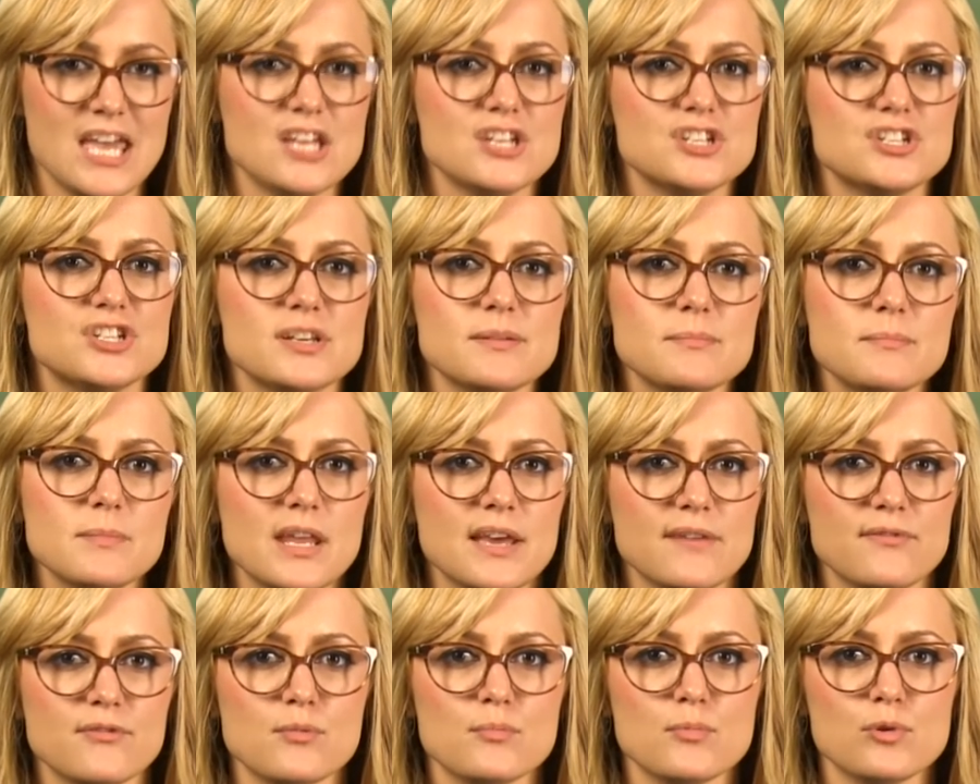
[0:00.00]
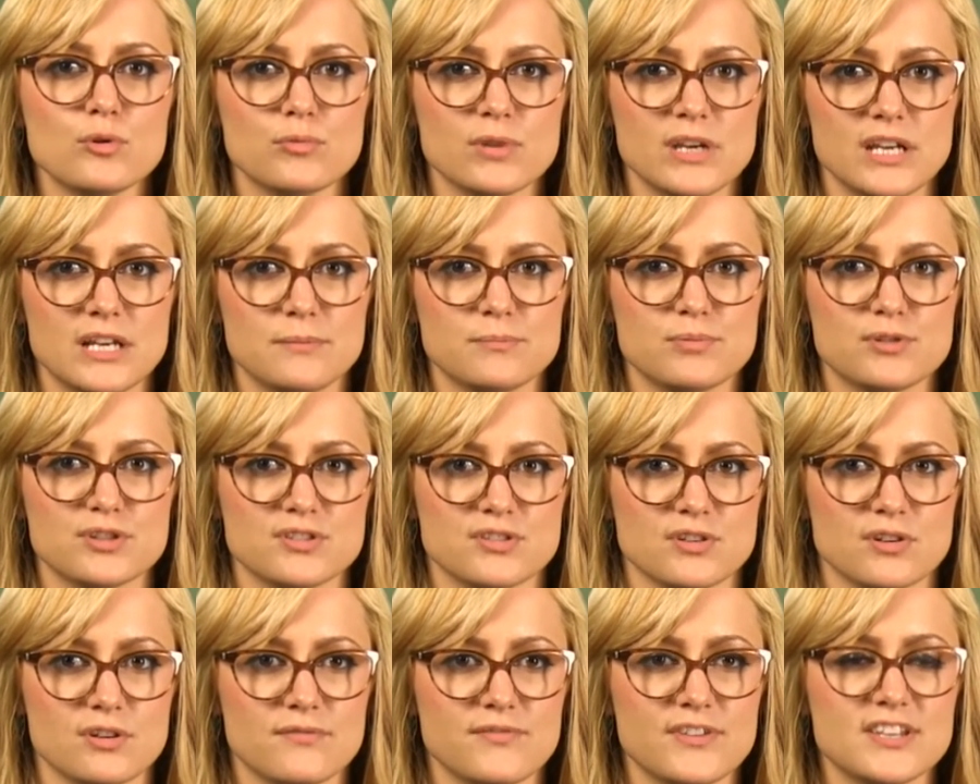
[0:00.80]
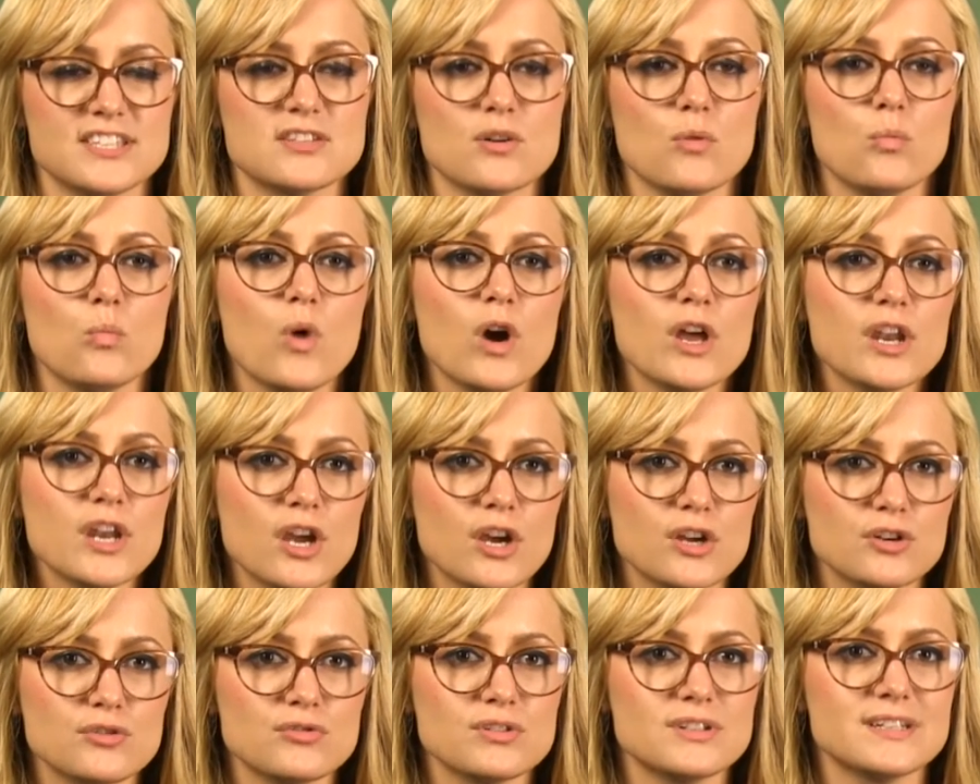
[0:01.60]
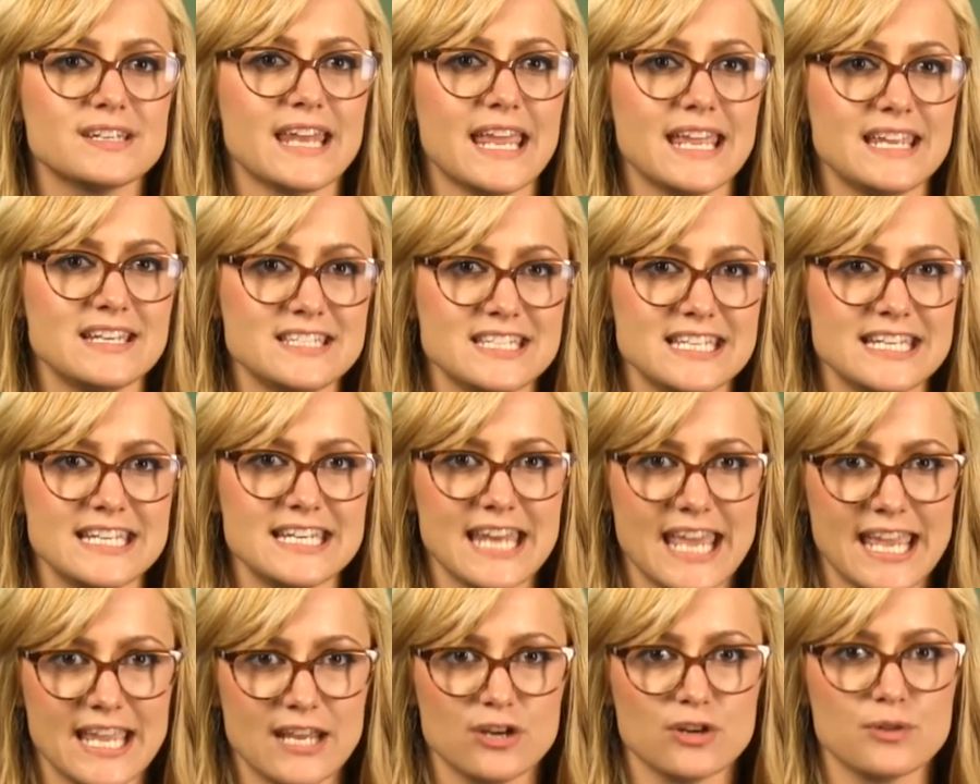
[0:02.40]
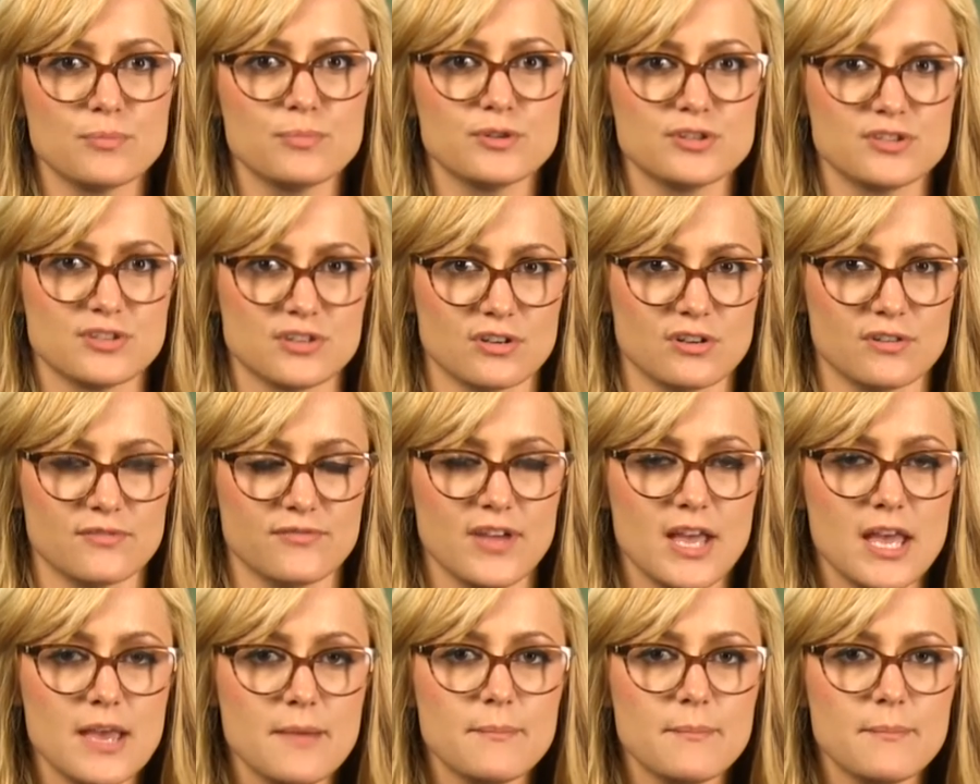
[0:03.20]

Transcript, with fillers: Jim Neville Marine Preserve is a 118-acre preserve